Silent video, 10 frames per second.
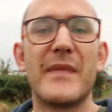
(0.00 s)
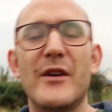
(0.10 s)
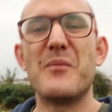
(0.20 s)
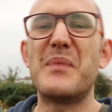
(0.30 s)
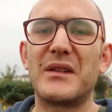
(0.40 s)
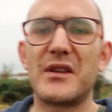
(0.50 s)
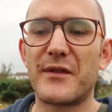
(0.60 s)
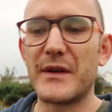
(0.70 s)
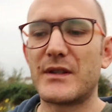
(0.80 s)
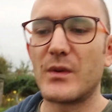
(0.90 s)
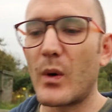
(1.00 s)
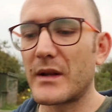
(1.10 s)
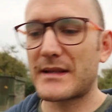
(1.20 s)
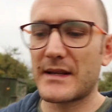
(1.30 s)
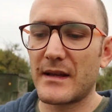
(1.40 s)
They're a bit different to
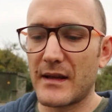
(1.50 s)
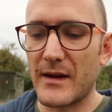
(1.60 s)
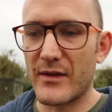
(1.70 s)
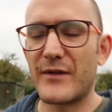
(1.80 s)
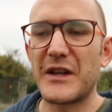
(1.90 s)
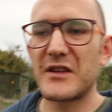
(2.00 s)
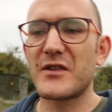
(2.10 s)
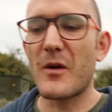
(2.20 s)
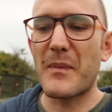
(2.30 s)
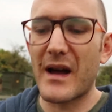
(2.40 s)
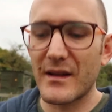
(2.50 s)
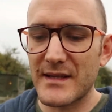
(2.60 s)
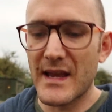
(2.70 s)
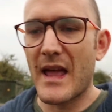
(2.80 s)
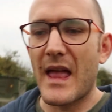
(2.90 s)
what the videos are about,